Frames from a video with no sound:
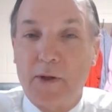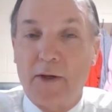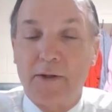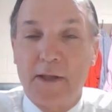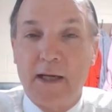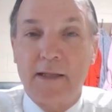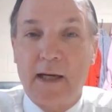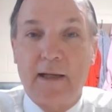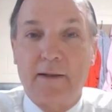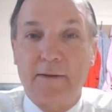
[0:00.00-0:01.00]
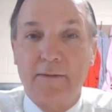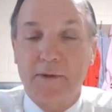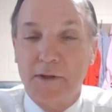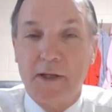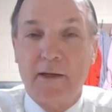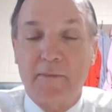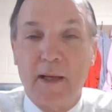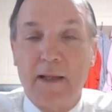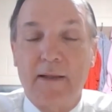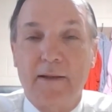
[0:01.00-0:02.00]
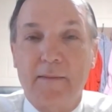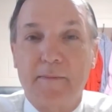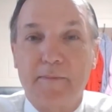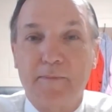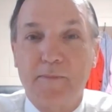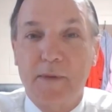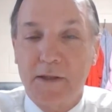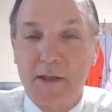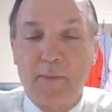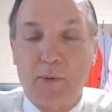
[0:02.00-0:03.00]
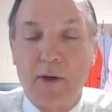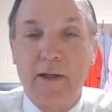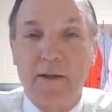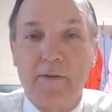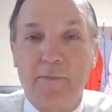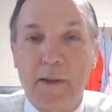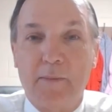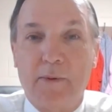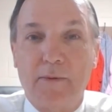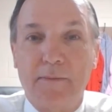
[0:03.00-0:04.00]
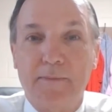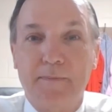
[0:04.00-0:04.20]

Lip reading: Because that's how the Son of Man separated the people.